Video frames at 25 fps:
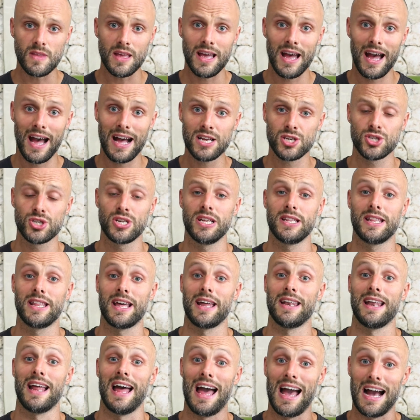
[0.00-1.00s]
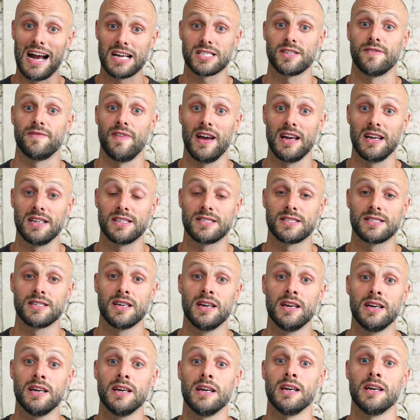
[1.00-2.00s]
actually then activates
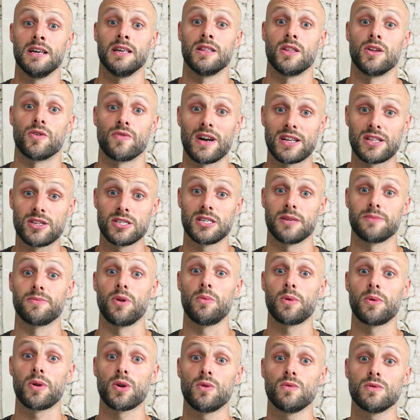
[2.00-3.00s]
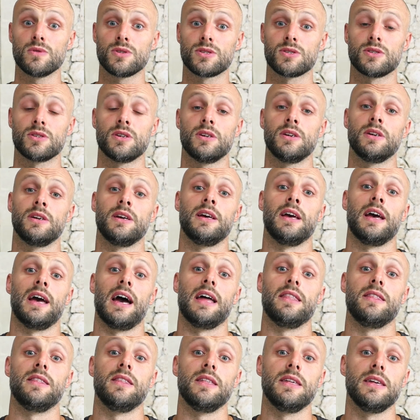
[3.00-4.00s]
the rectus abdominis
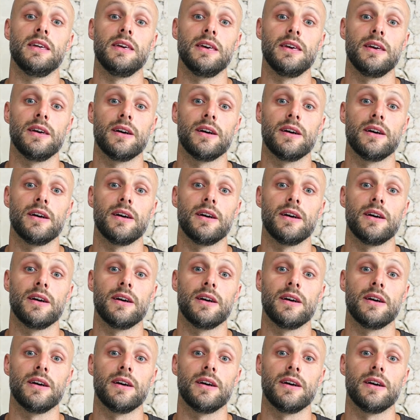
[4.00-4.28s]
and the